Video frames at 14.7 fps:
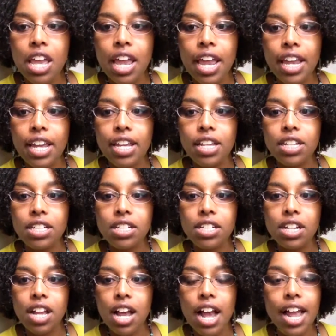
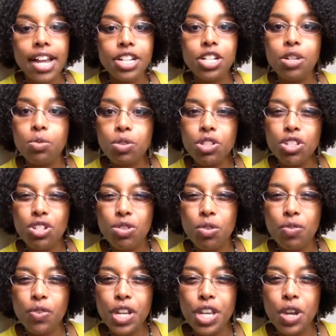and I actually wanted to do a
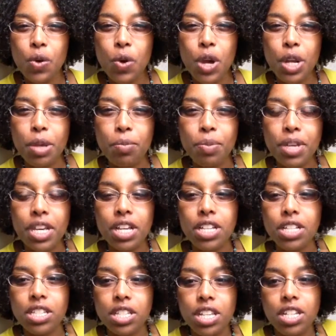video on it
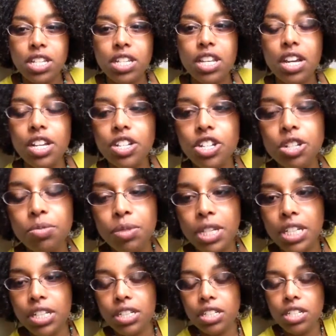because it touched
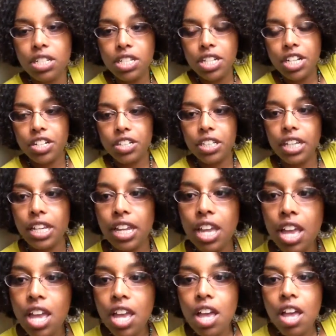me dearly.
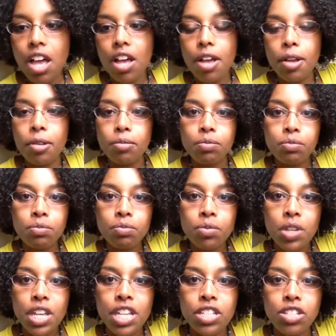Um,
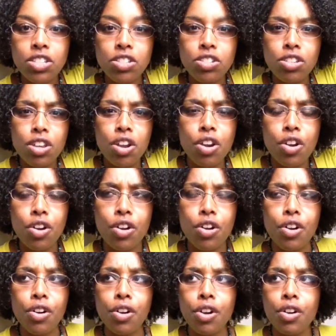it's
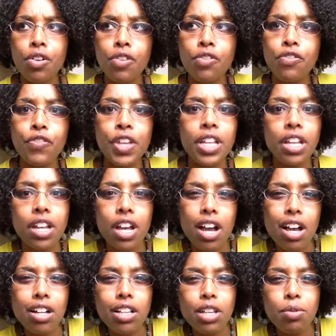her feeling
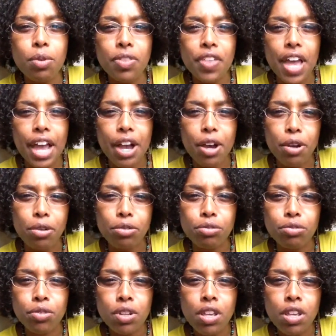ugly without